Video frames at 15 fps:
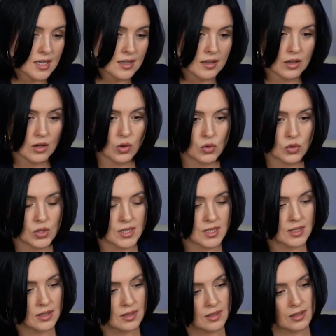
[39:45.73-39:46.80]
Can they go to
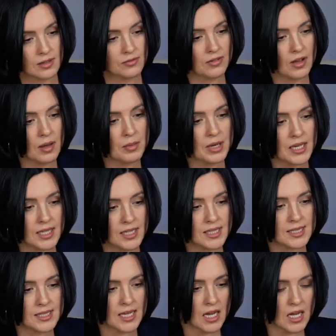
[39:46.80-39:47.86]
see their
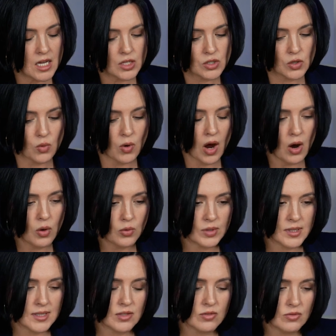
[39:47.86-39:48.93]
families? So how
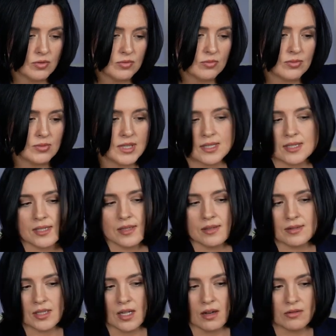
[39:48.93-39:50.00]
is this
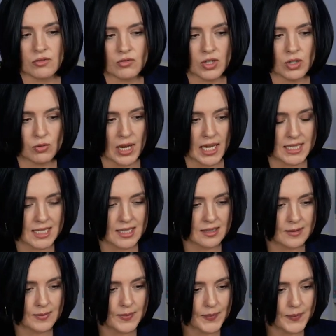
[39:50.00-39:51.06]
side
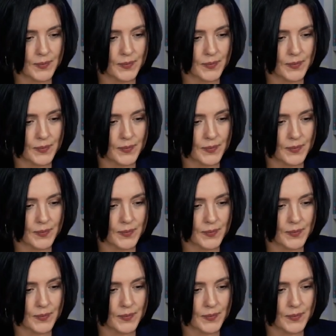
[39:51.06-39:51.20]
regulated?